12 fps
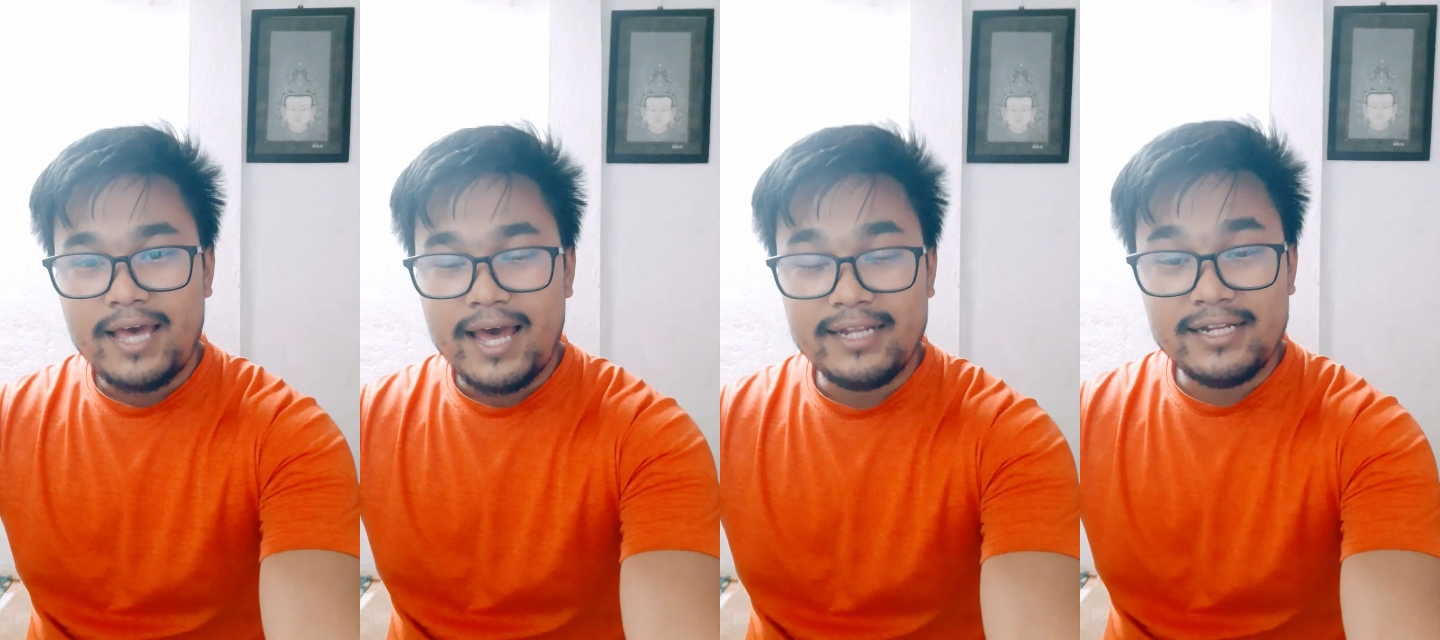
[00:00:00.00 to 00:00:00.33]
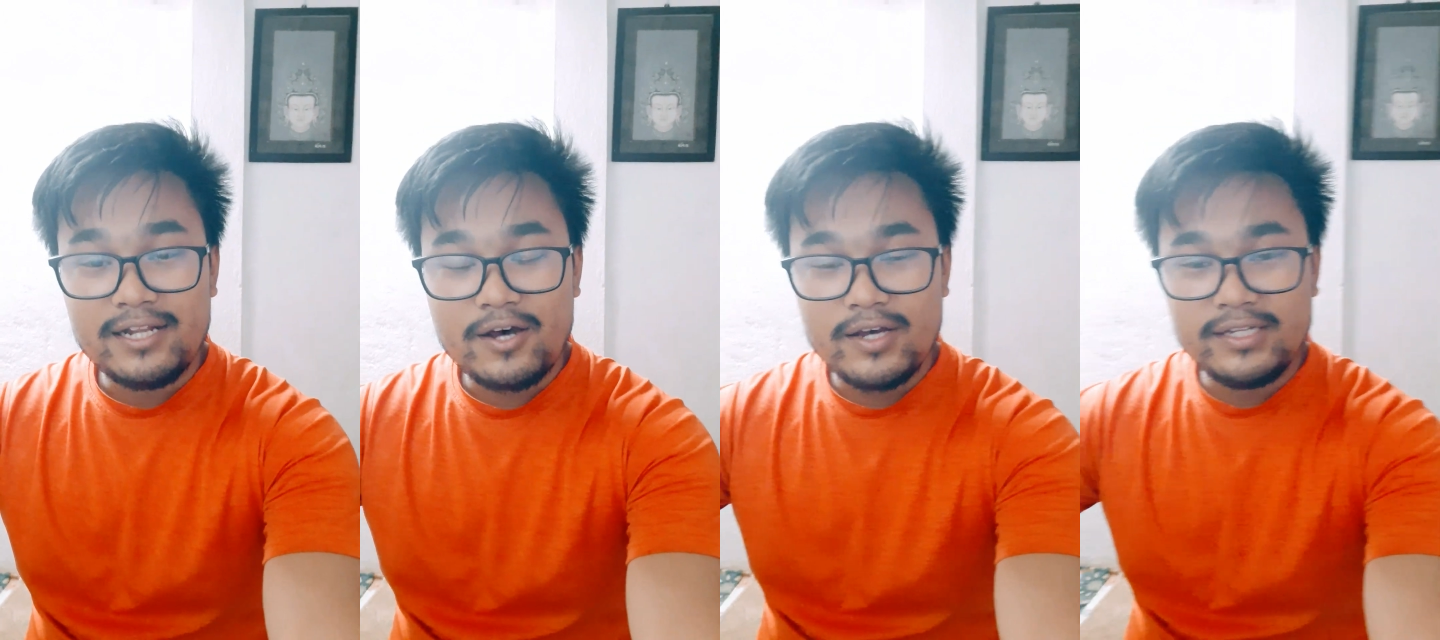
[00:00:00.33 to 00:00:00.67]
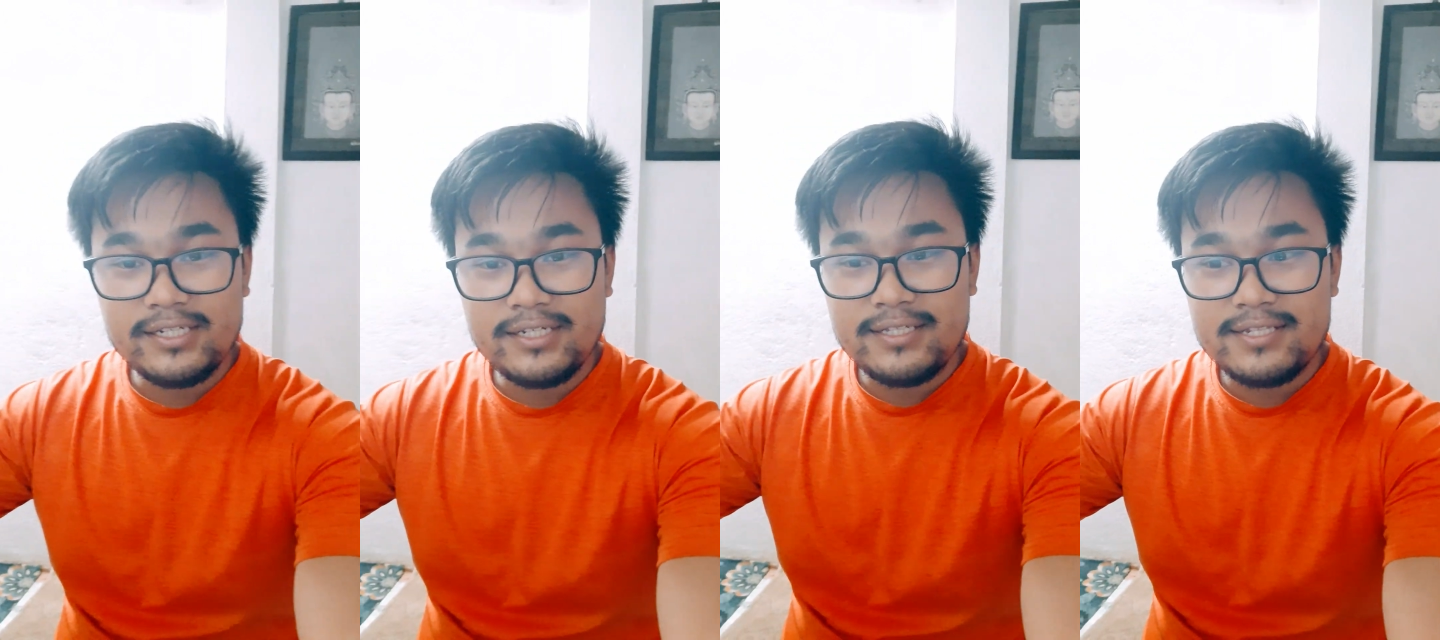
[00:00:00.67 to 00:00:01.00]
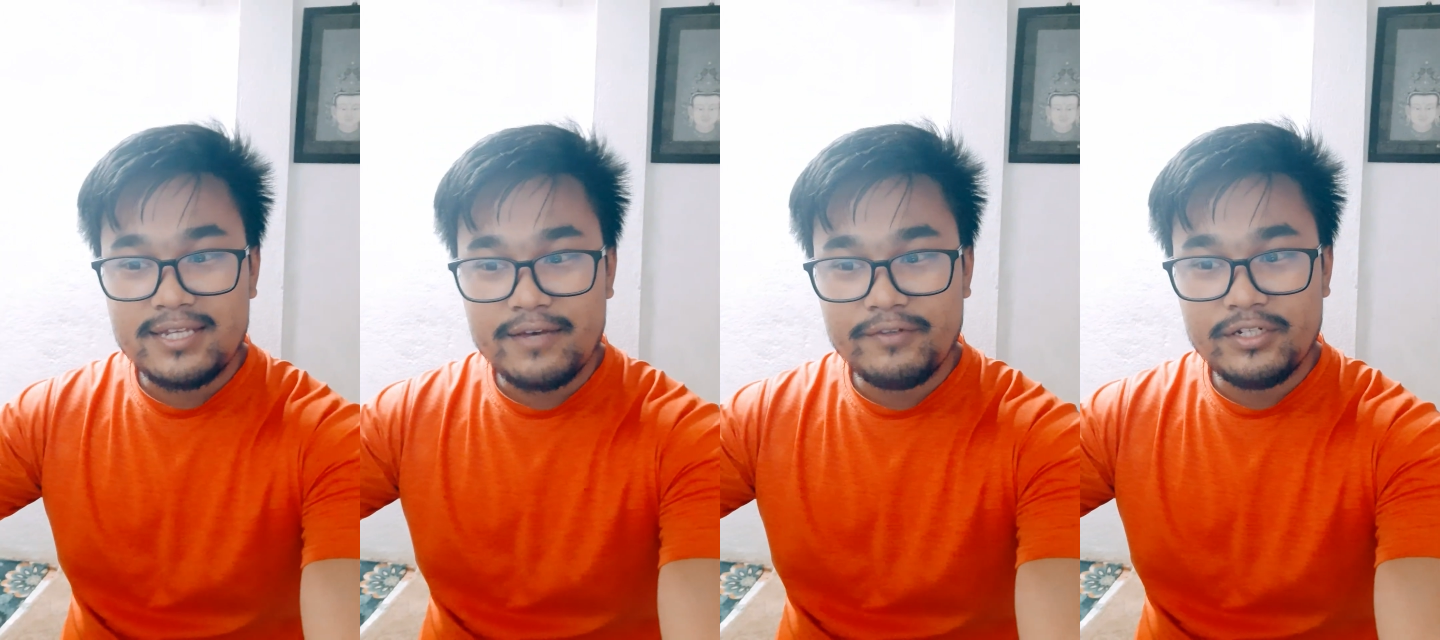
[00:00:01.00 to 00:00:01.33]
And in
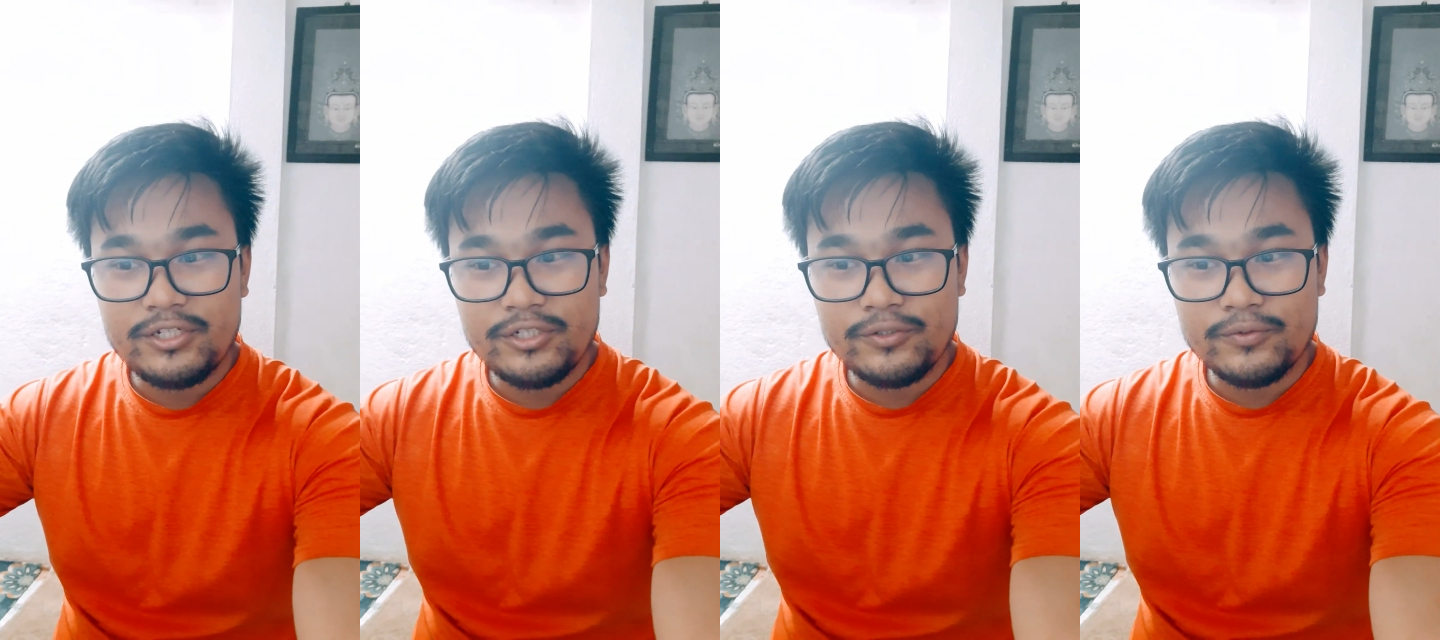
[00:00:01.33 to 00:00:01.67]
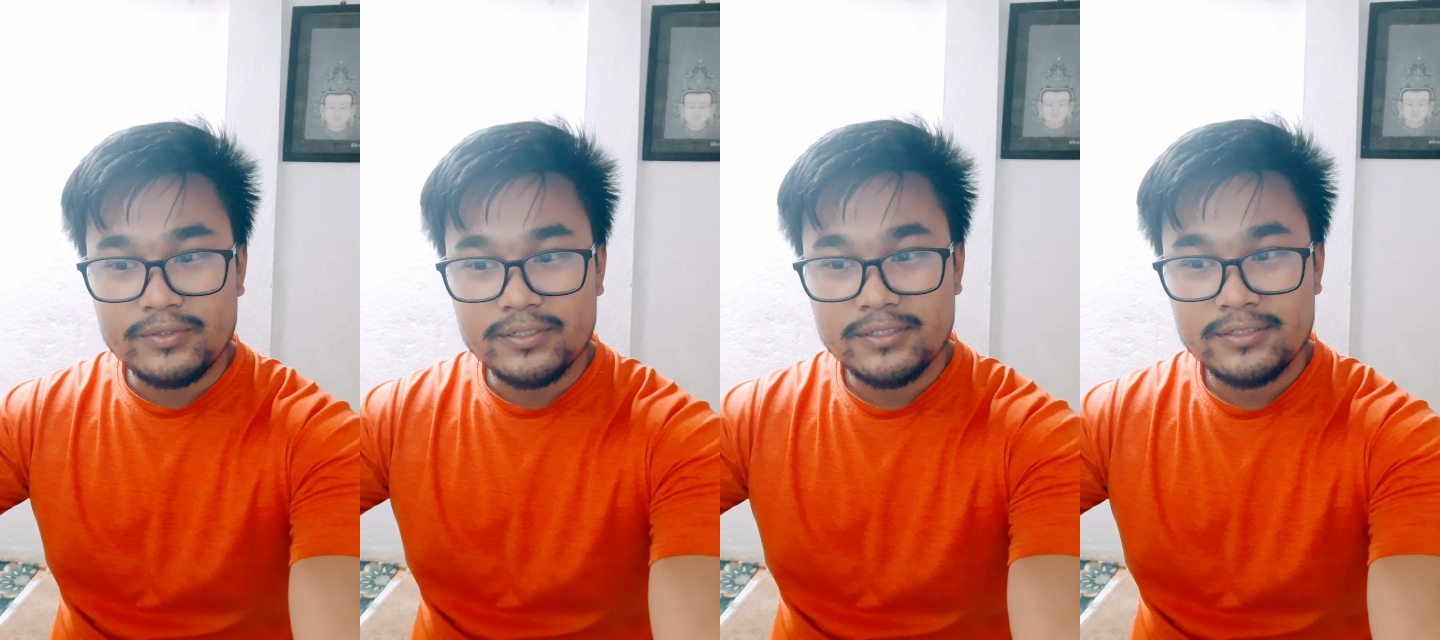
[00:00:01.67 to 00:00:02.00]
1972,